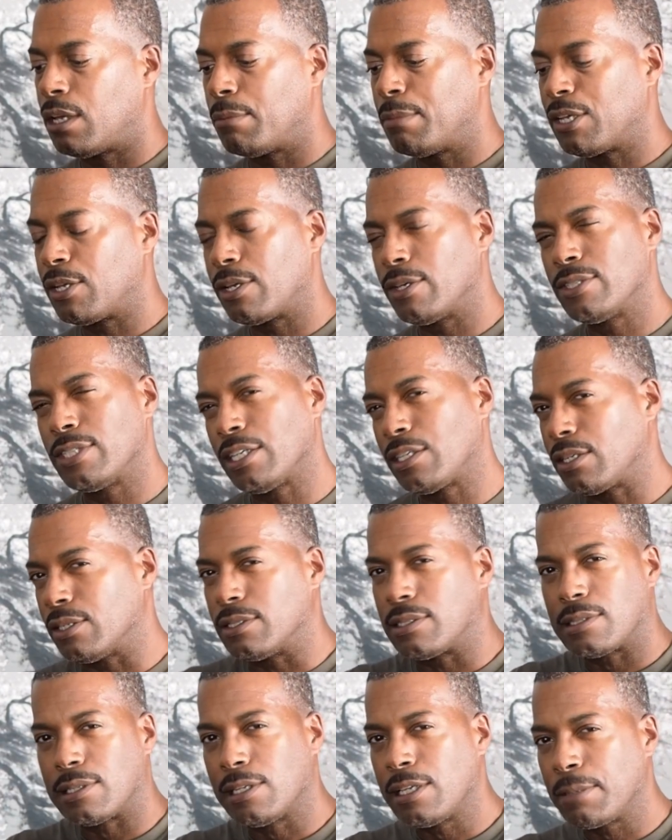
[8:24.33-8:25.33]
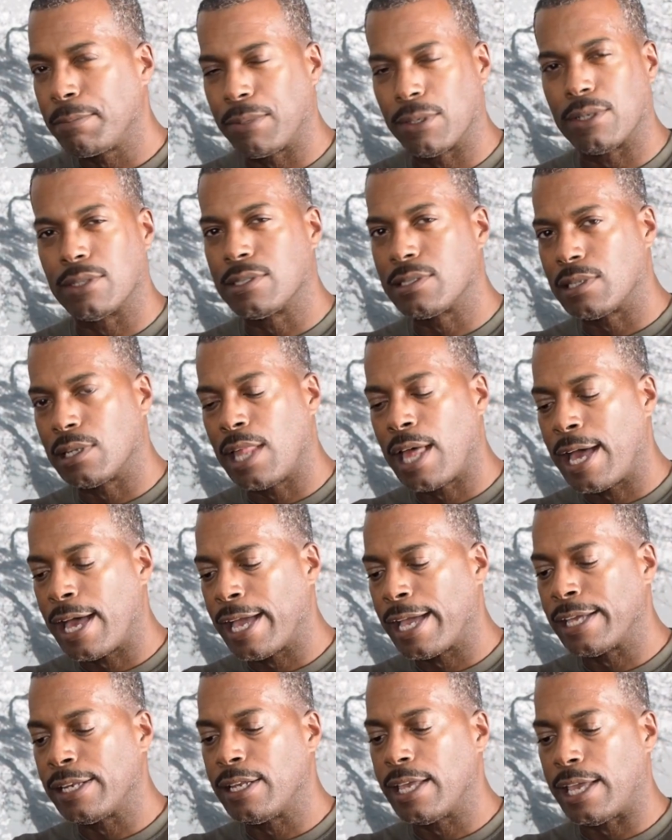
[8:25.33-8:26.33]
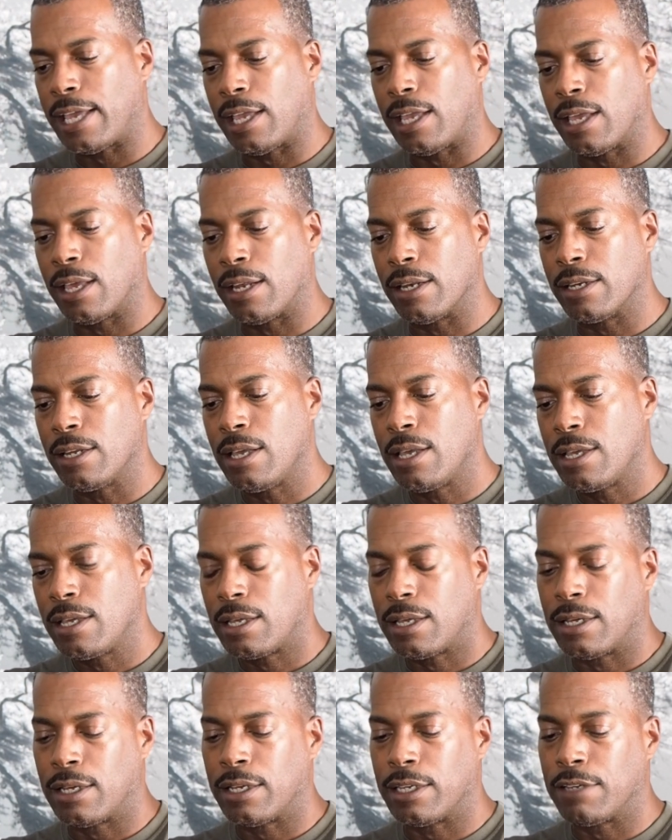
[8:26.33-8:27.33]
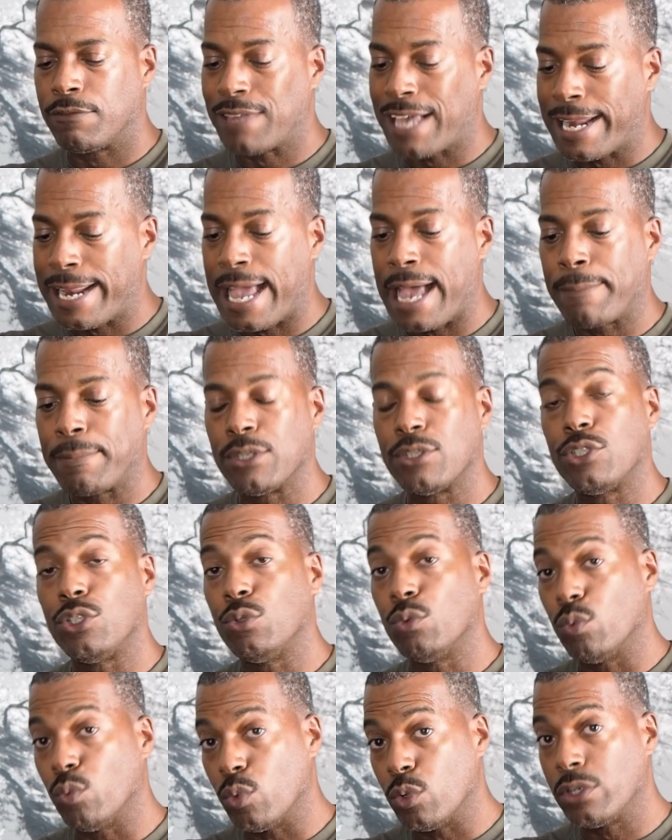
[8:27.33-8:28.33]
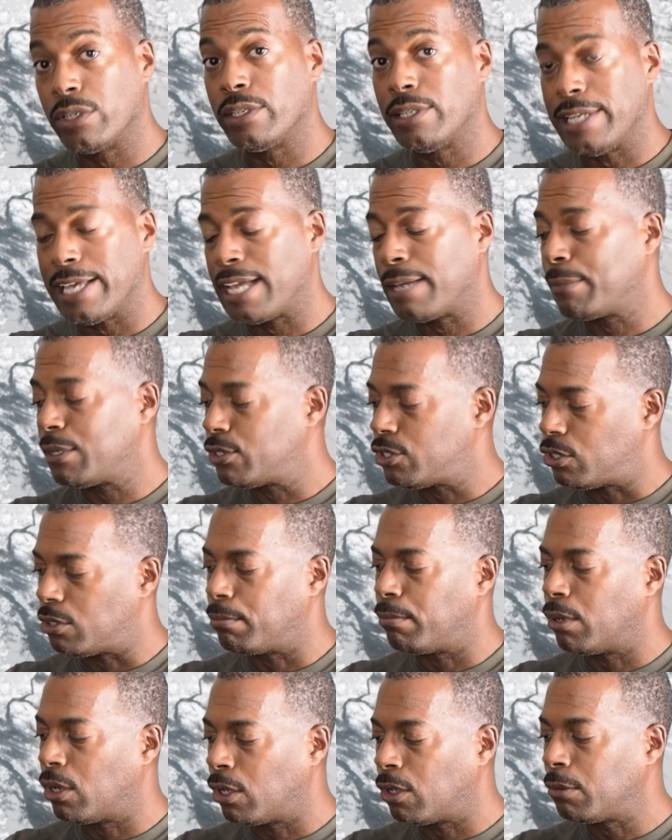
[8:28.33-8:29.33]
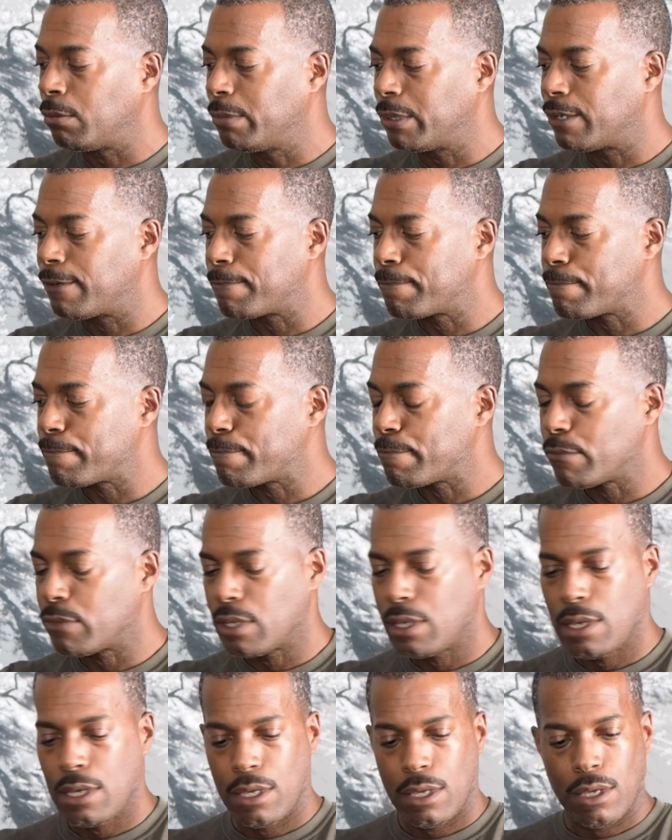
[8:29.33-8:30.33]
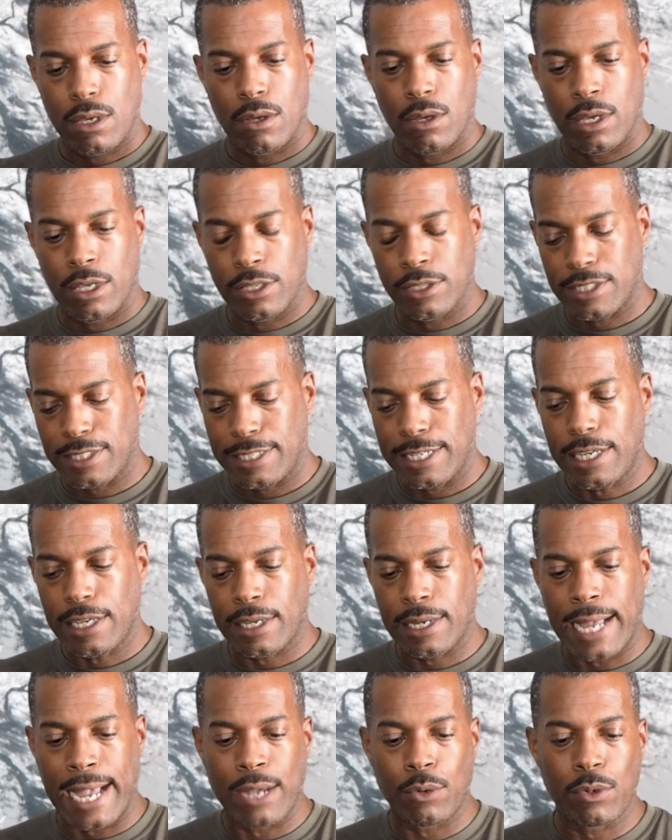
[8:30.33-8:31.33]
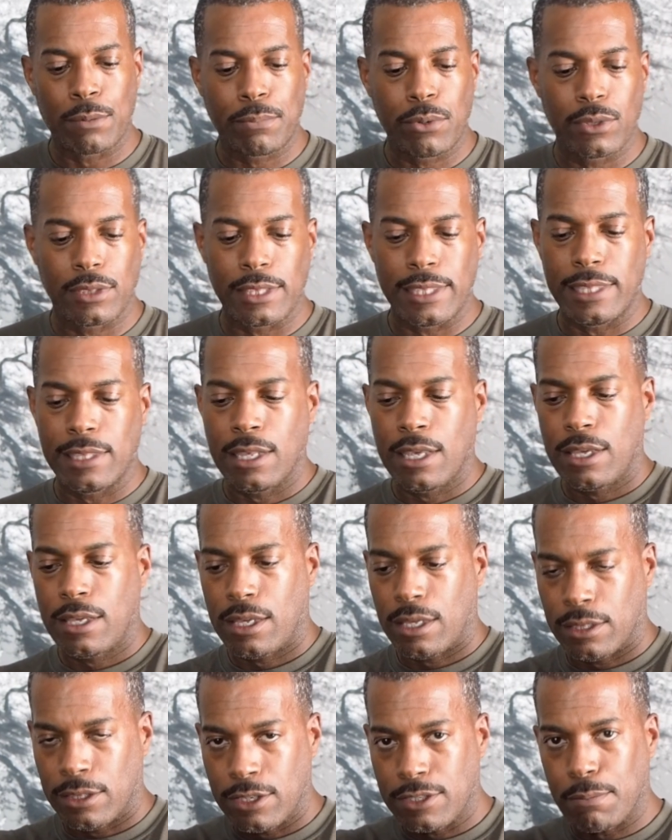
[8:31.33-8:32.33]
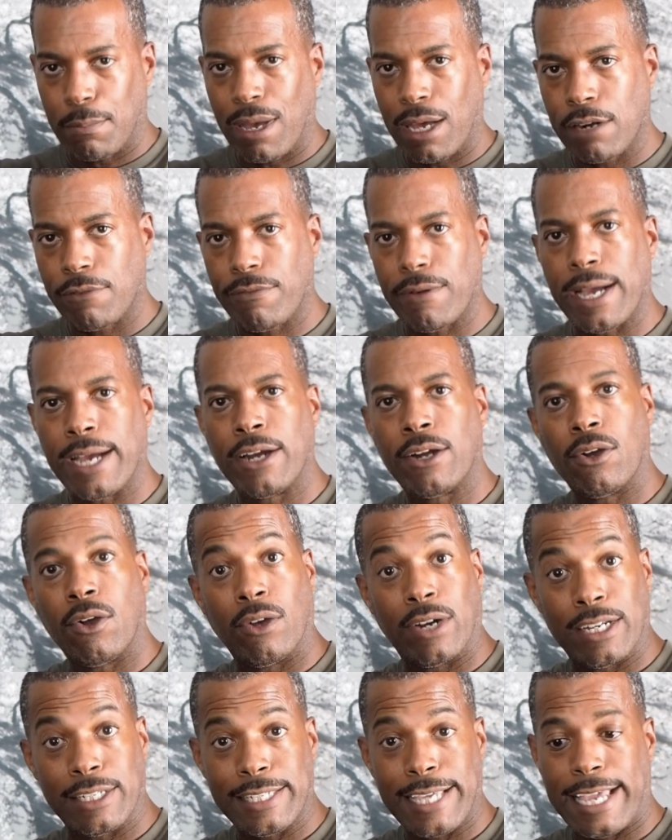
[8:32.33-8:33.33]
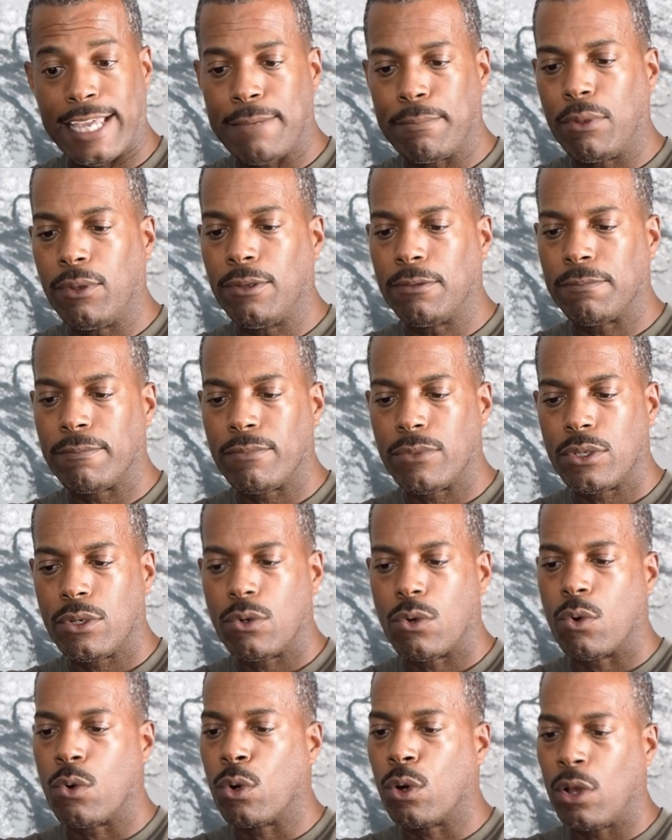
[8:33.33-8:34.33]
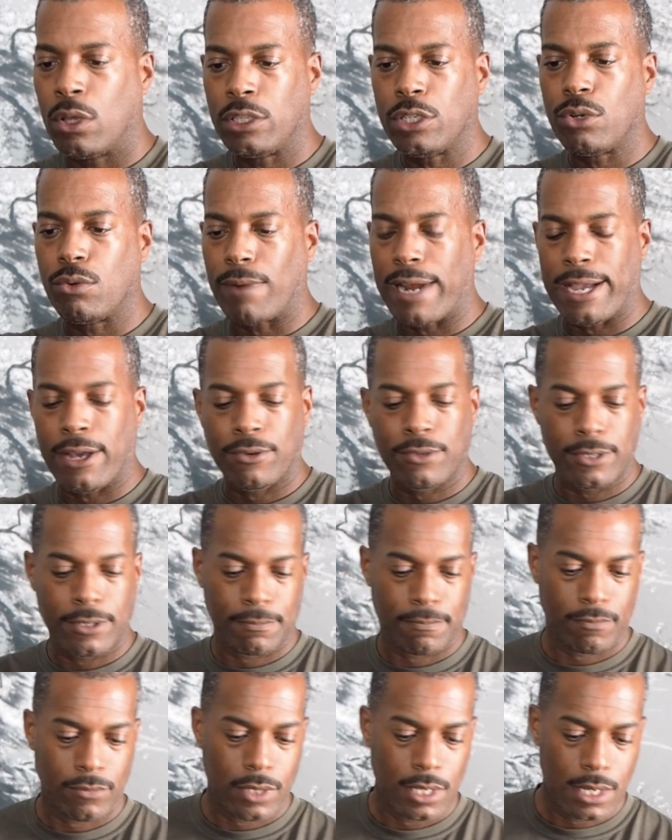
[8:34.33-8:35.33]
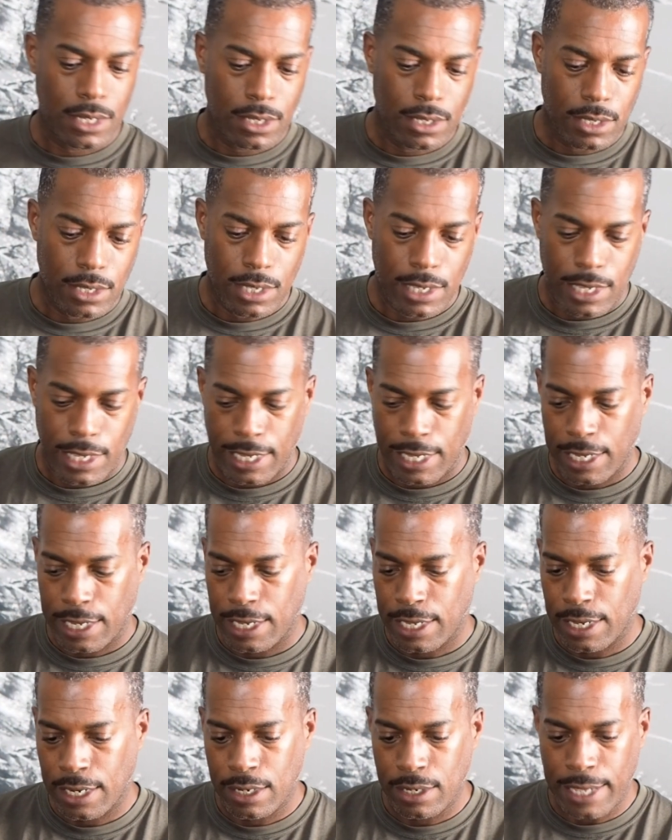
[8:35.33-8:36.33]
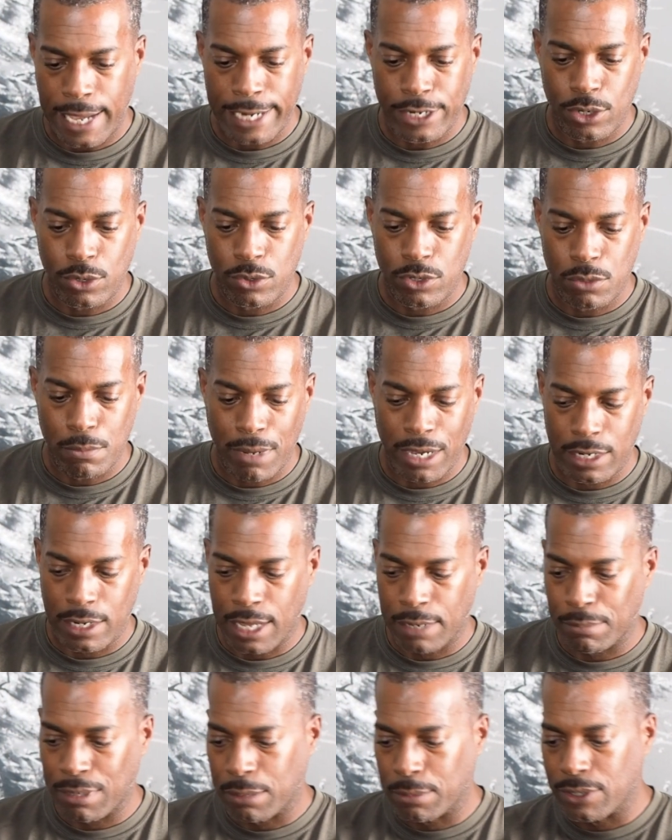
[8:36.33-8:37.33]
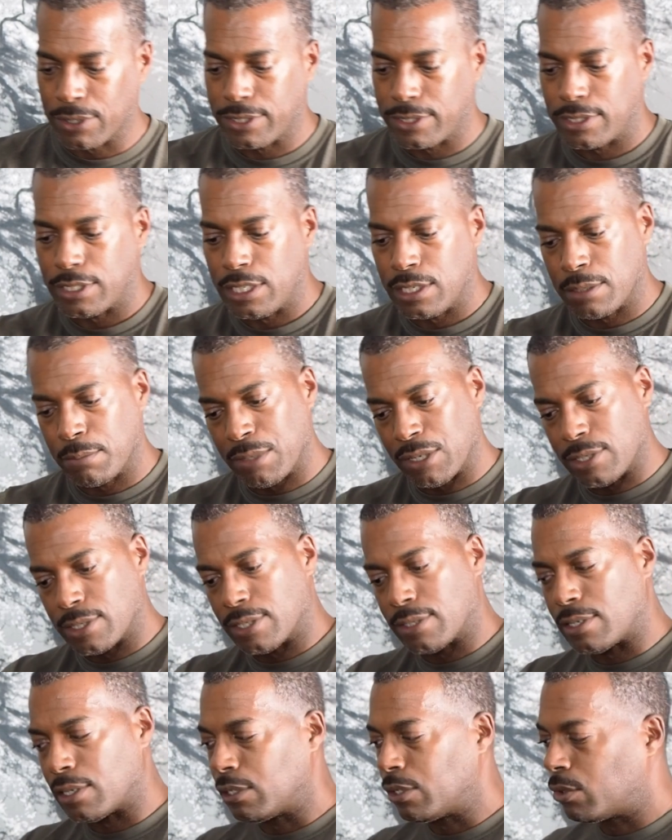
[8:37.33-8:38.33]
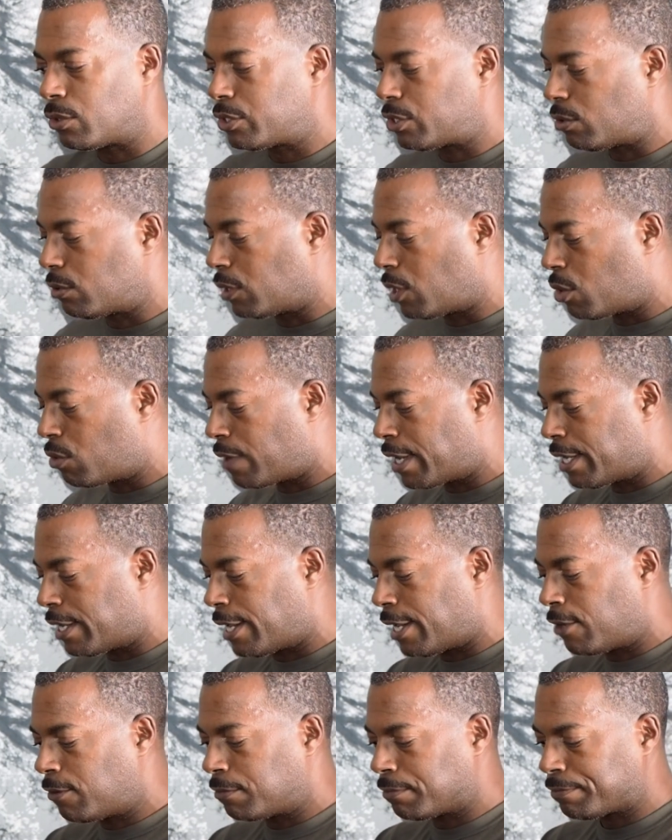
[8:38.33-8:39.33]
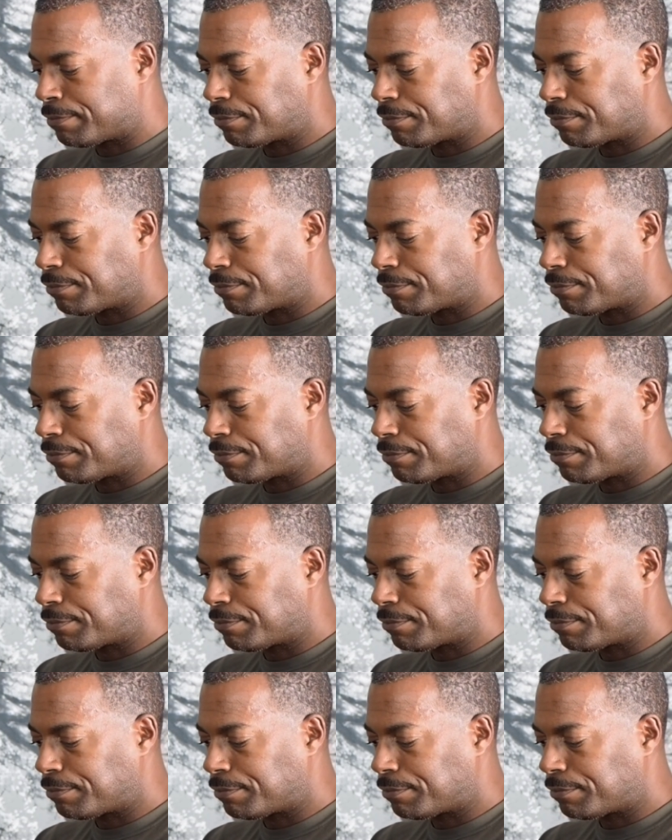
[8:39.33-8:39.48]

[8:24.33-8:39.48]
because it could slip, it could slide, and if that happens you would damage your bulb. Instead, I would put this modifier on a table or on the ground, and I know you might not be able to see it because it's a little too low right now,